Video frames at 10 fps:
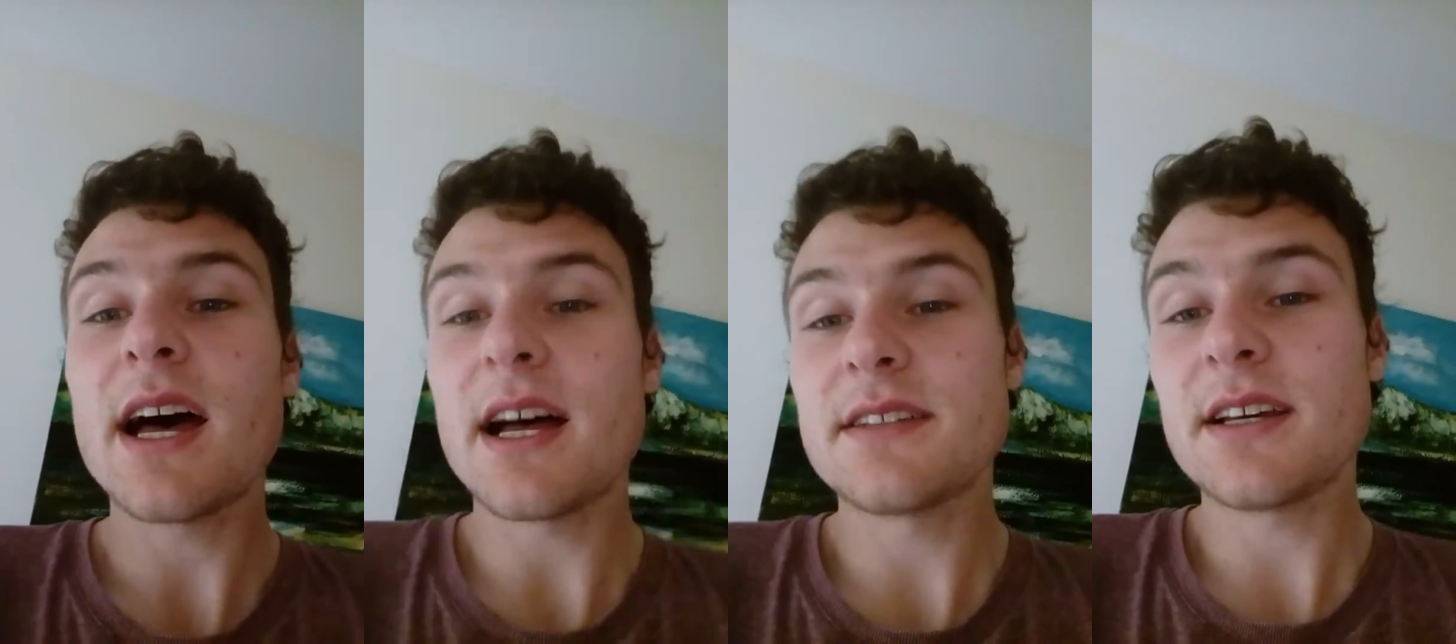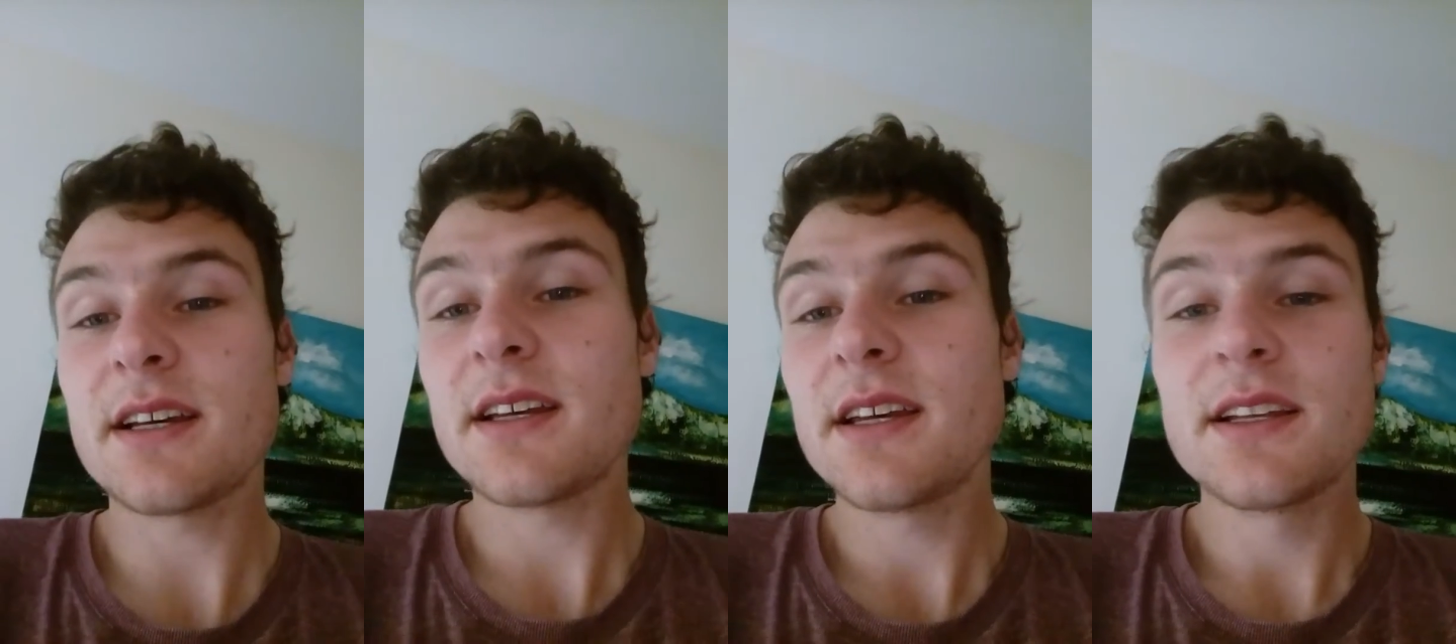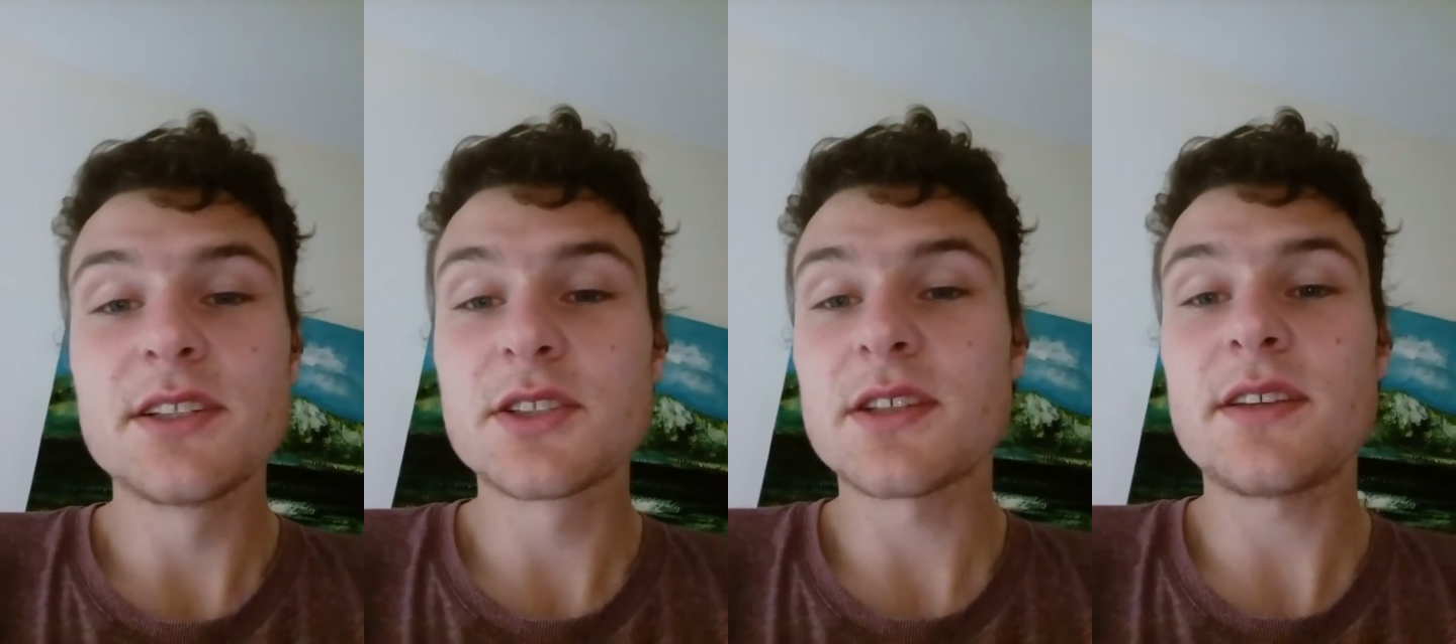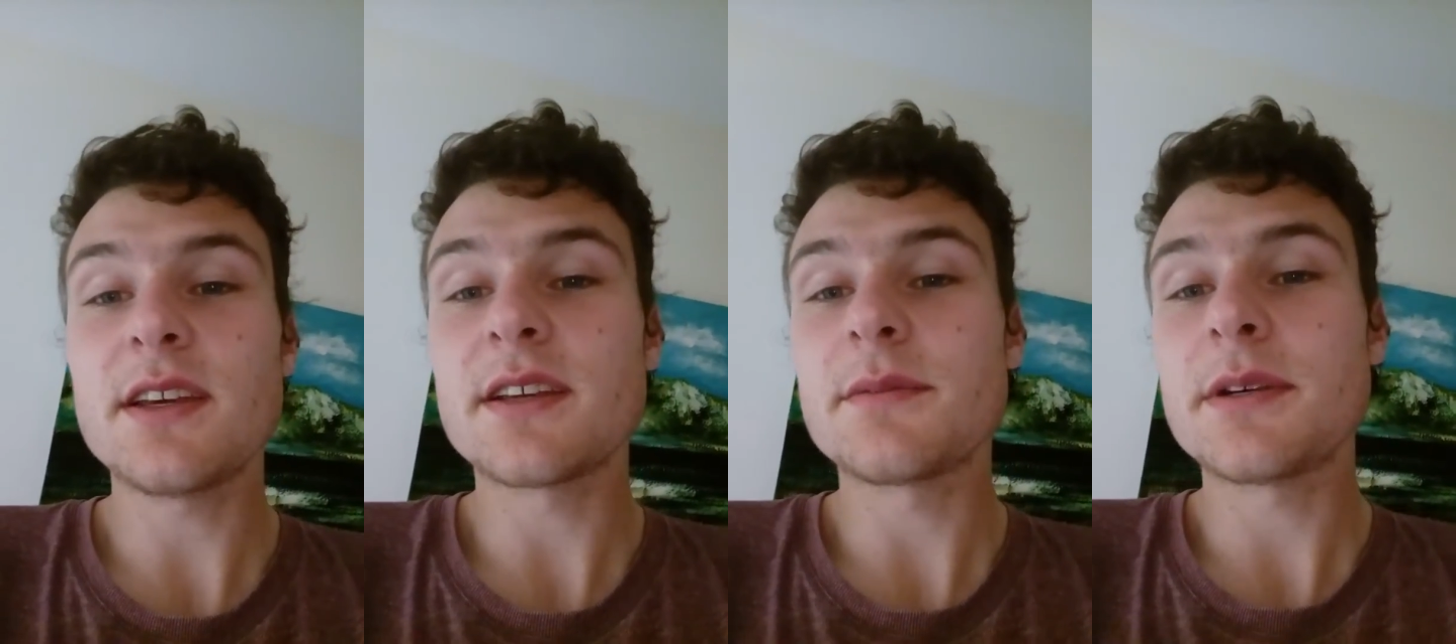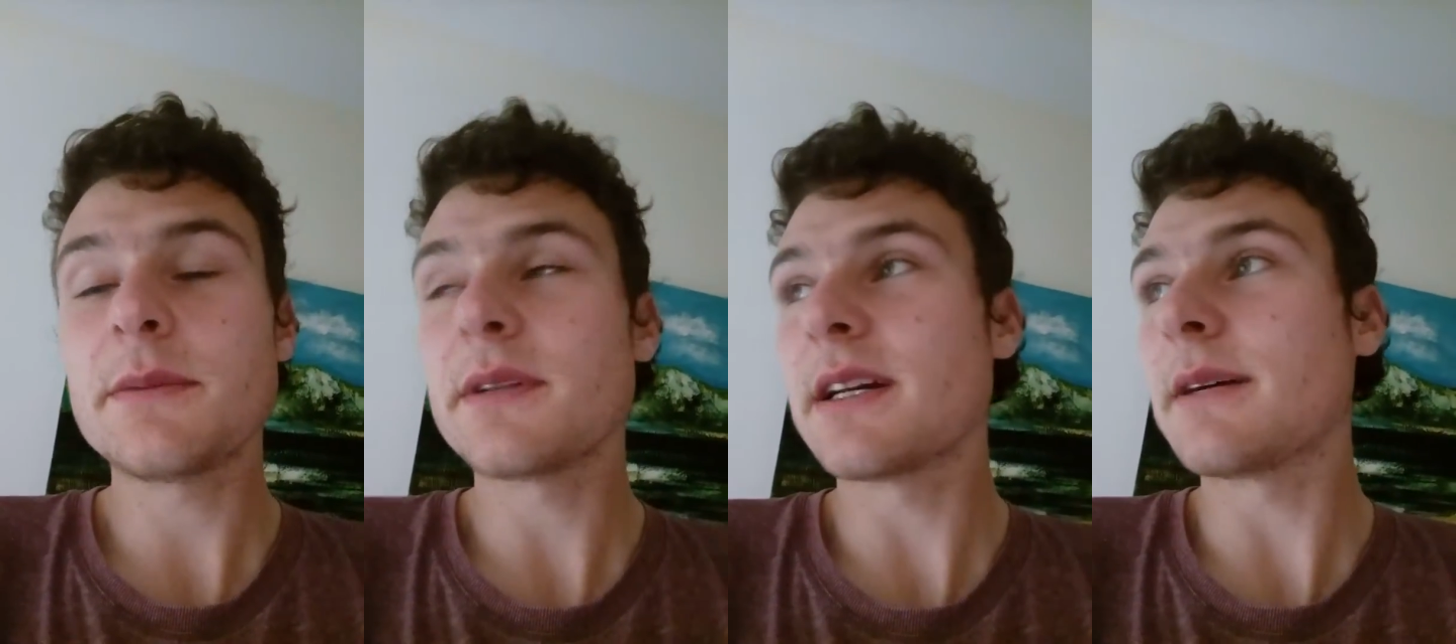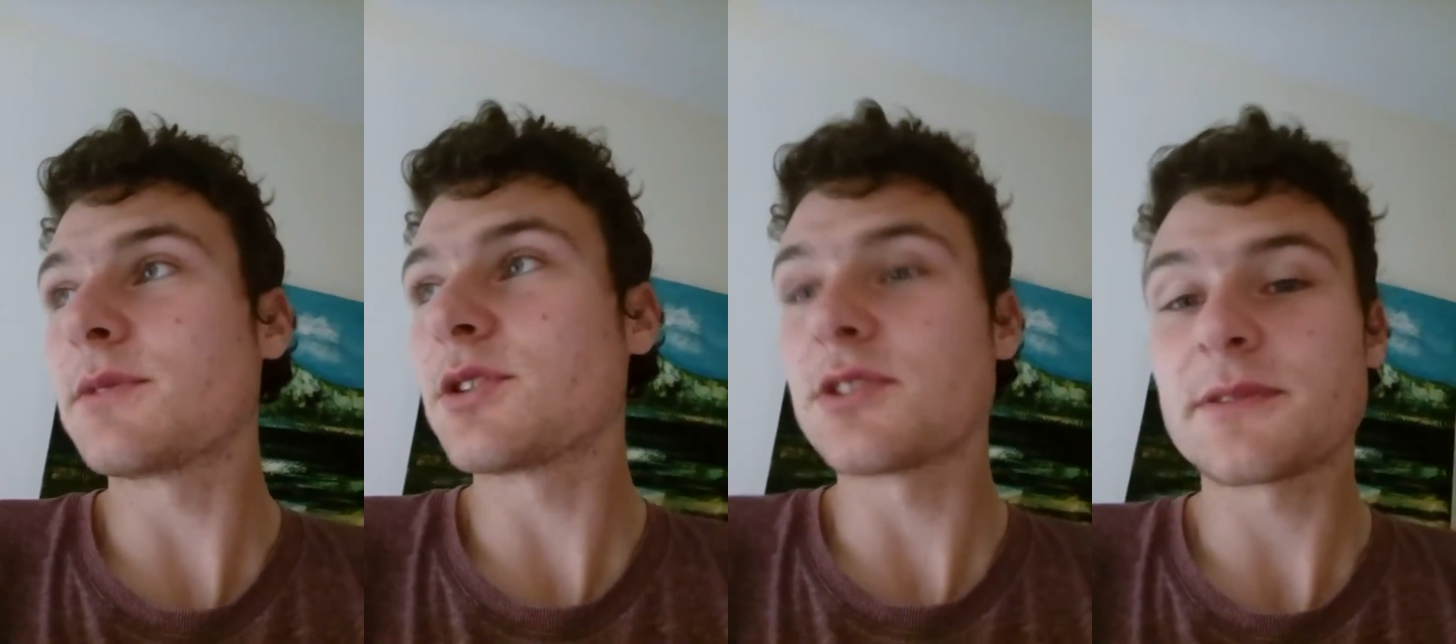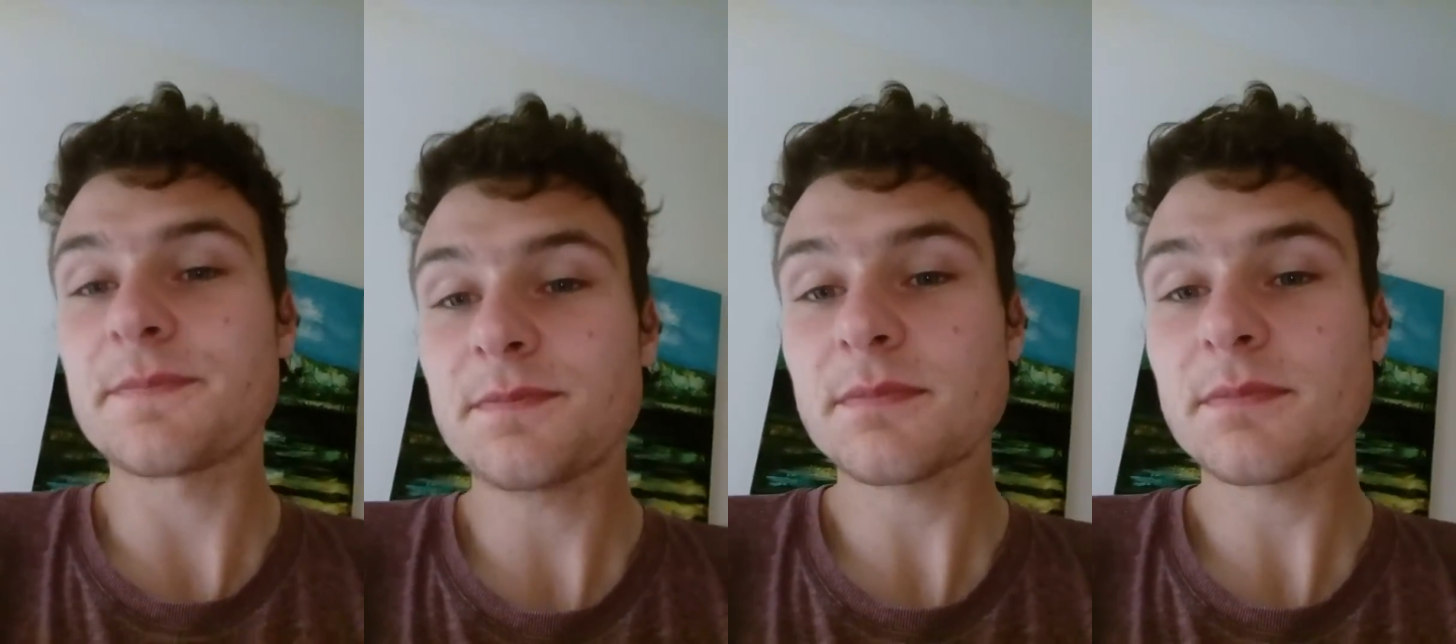and this is the thing, people just.